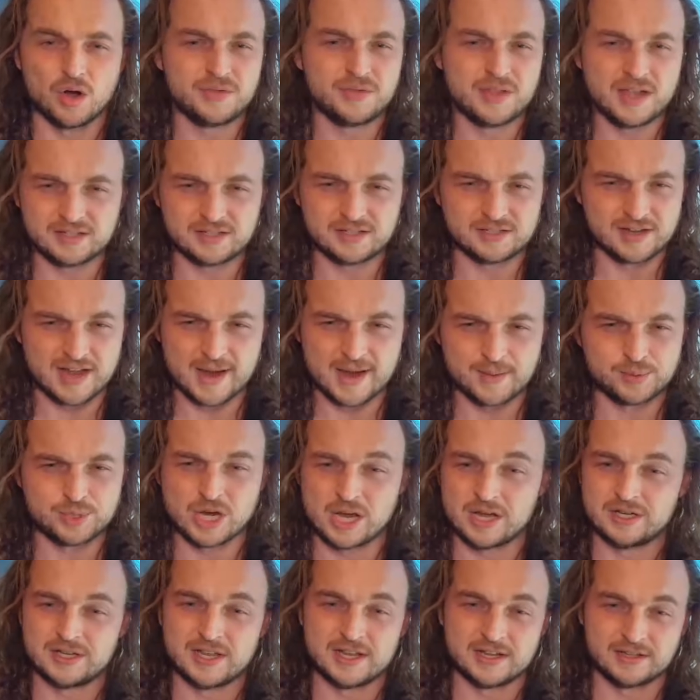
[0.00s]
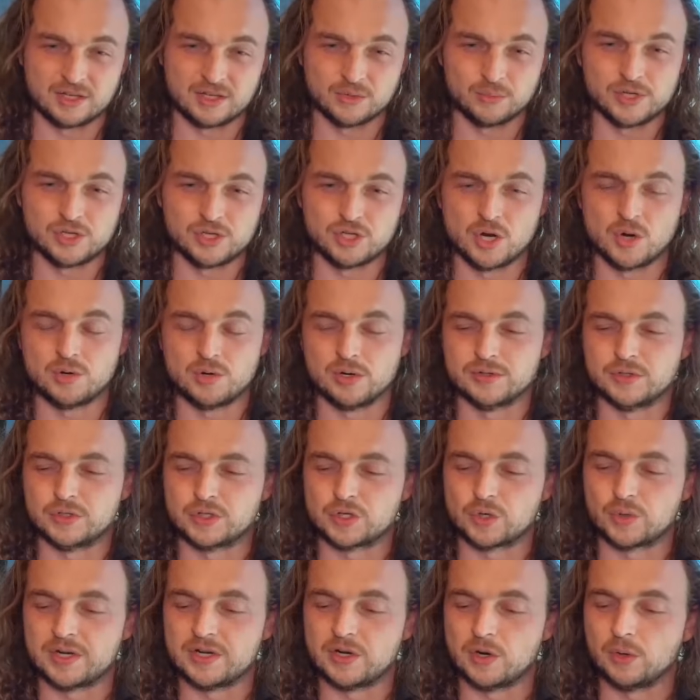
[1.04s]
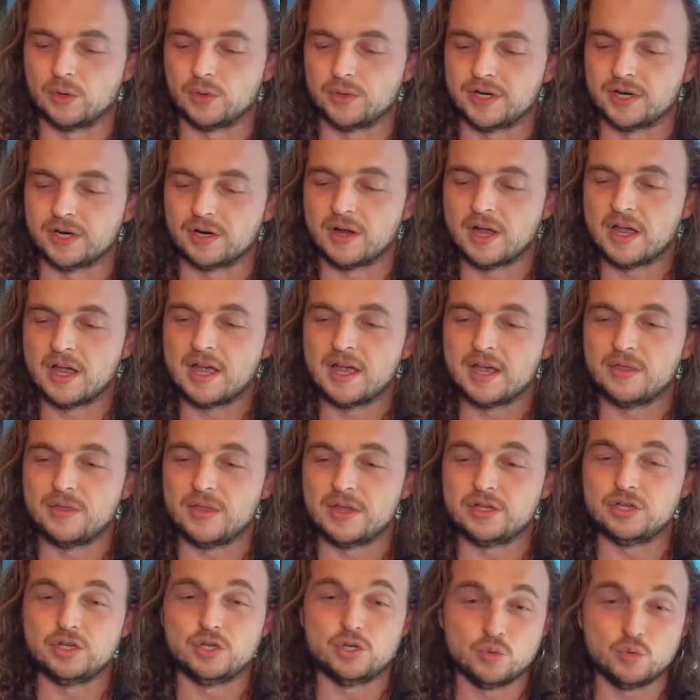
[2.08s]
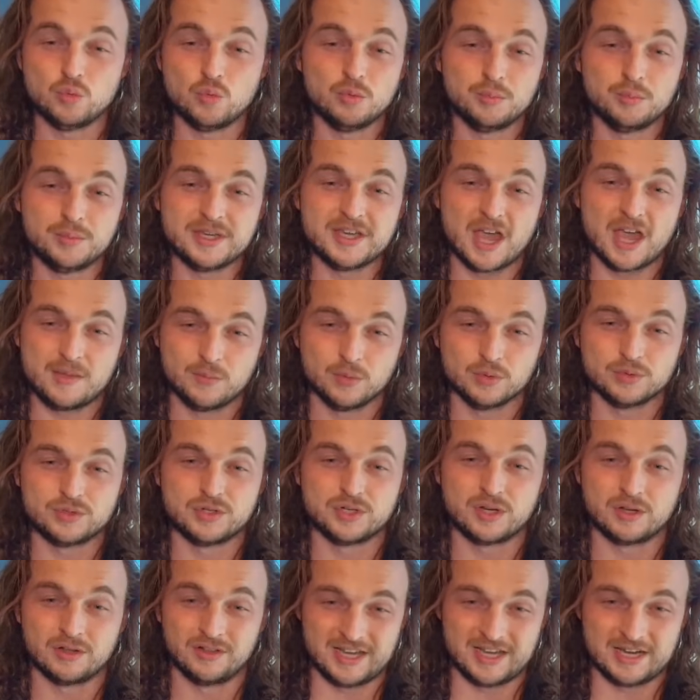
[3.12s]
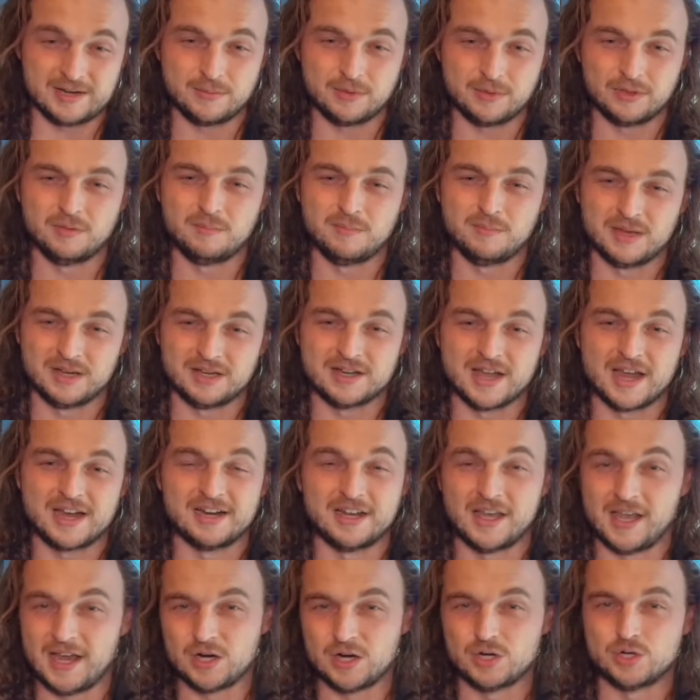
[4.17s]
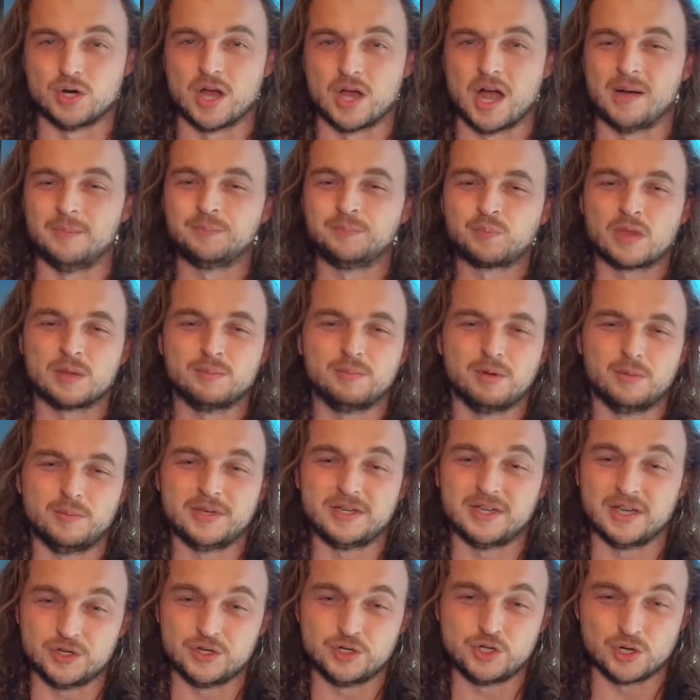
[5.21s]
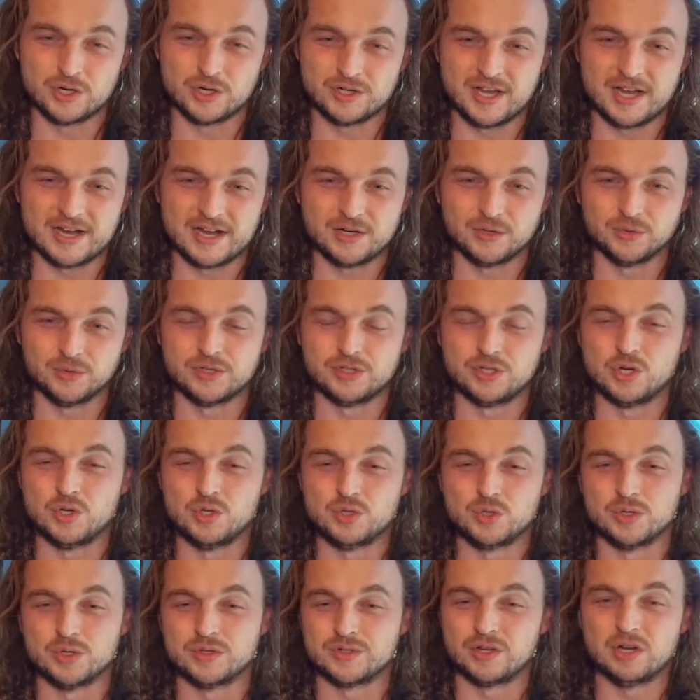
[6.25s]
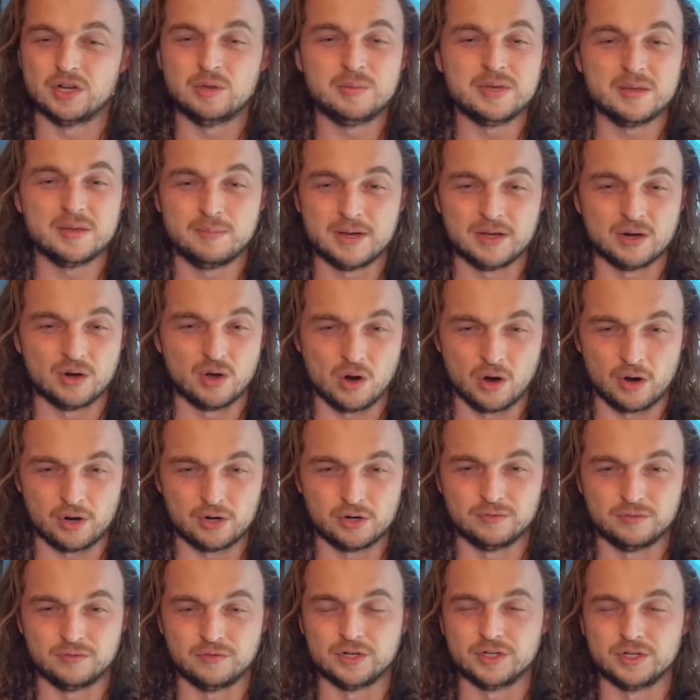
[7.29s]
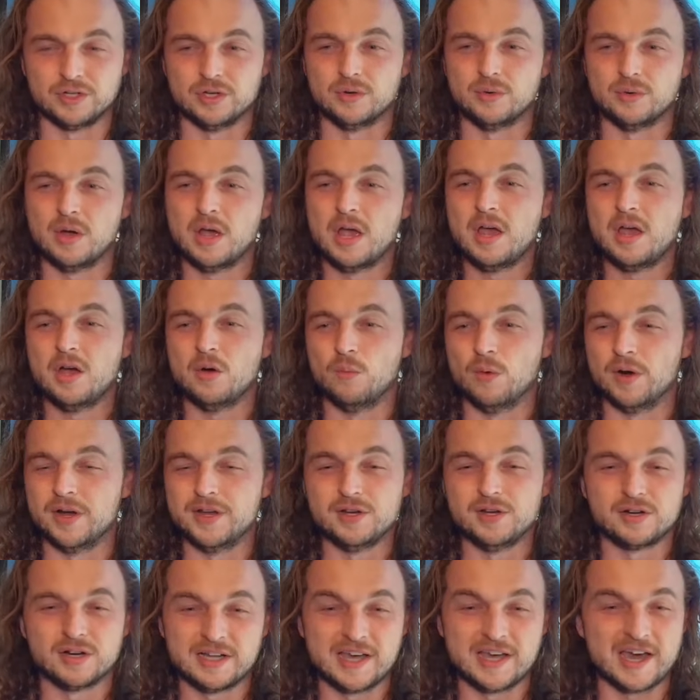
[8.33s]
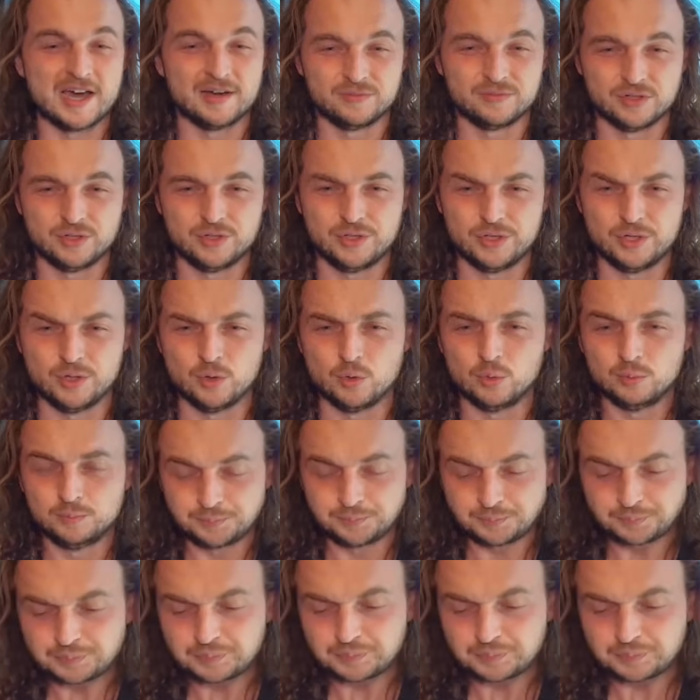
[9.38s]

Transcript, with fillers: on that snapshot date that we showed on screen earlier, then you will be able to claim the midnight airdrop. But because you're a Daedalus user, it's going to be a bit harder for you. What you're going to have to do